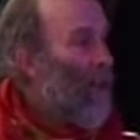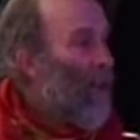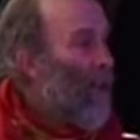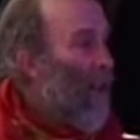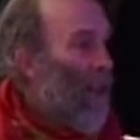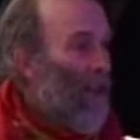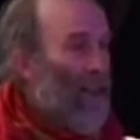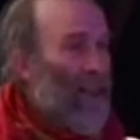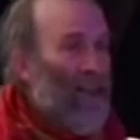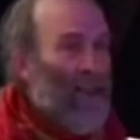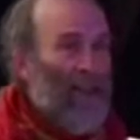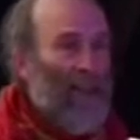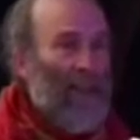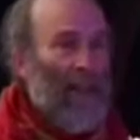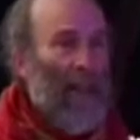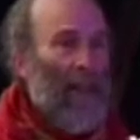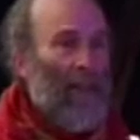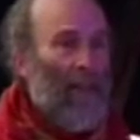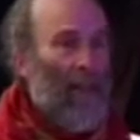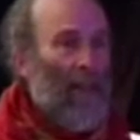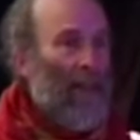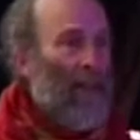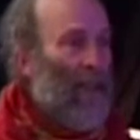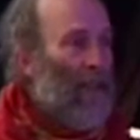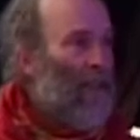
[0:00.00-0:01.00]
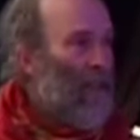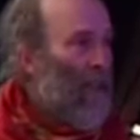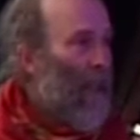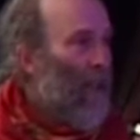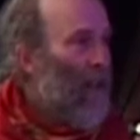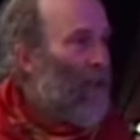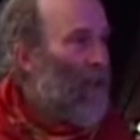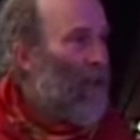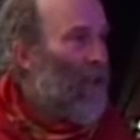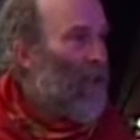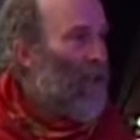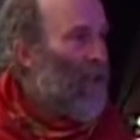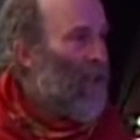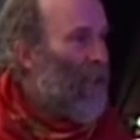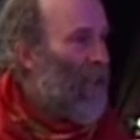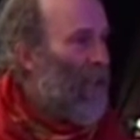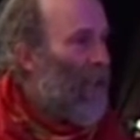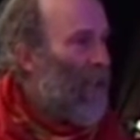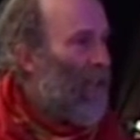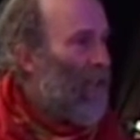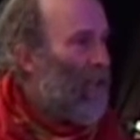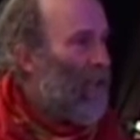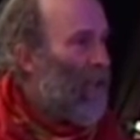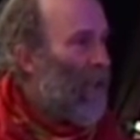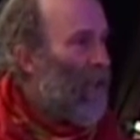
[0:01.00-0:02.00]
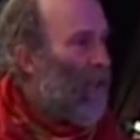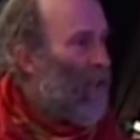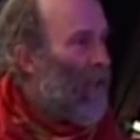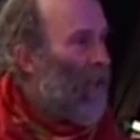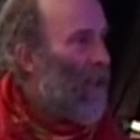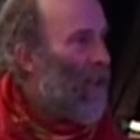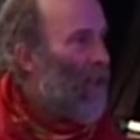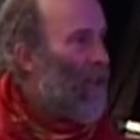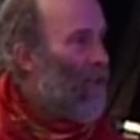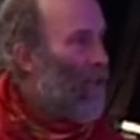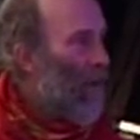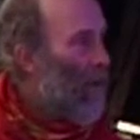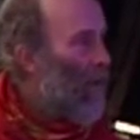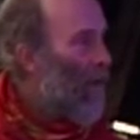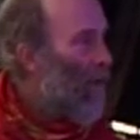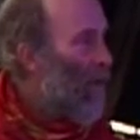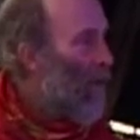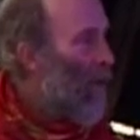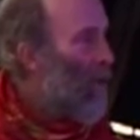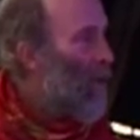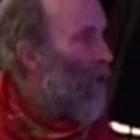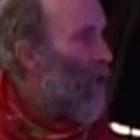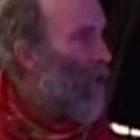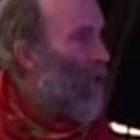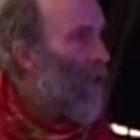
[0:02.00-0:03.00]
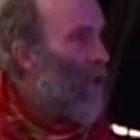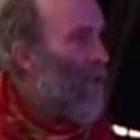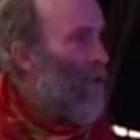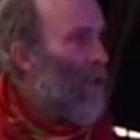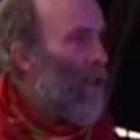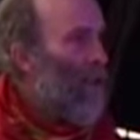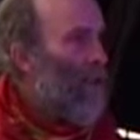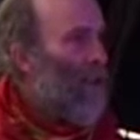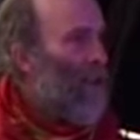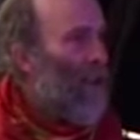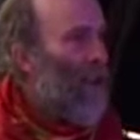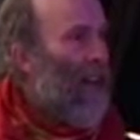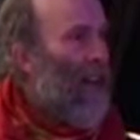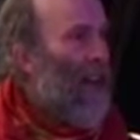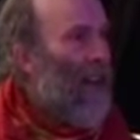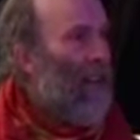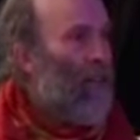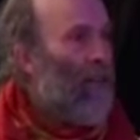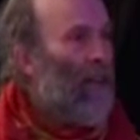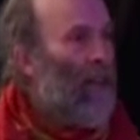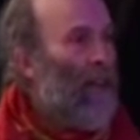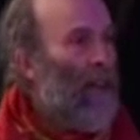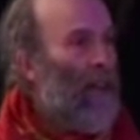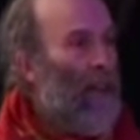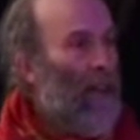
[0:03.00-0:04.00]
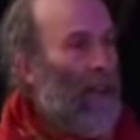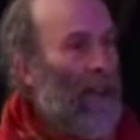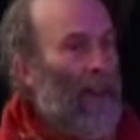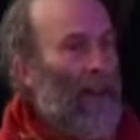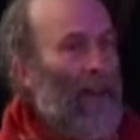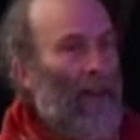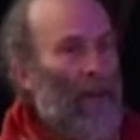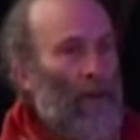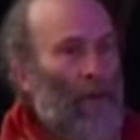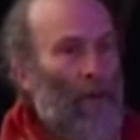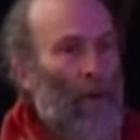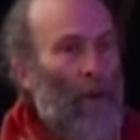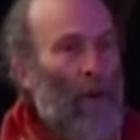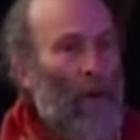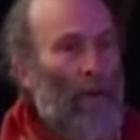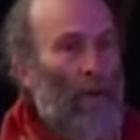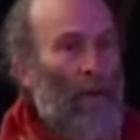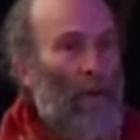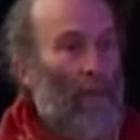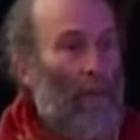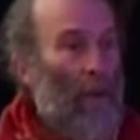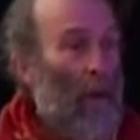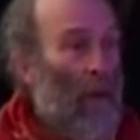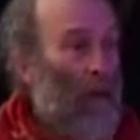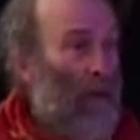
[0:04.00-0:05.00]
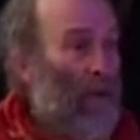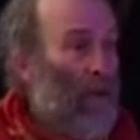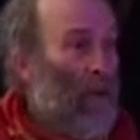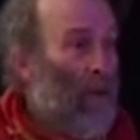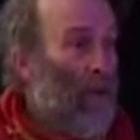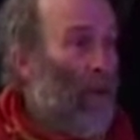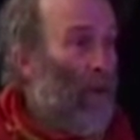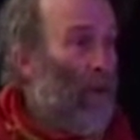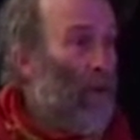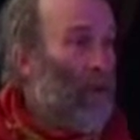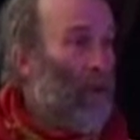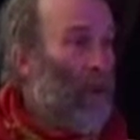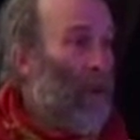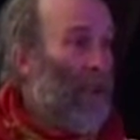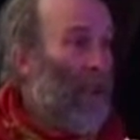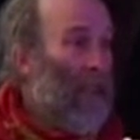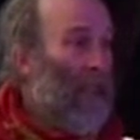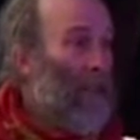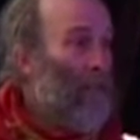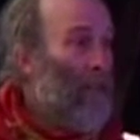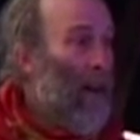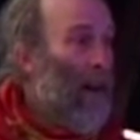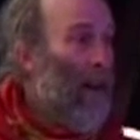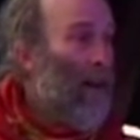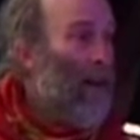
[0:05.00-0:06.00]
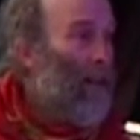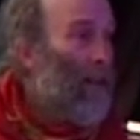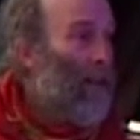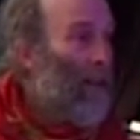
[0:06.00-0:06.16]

And it's said that these ancient teachings were originally written down in the form of books called Kema.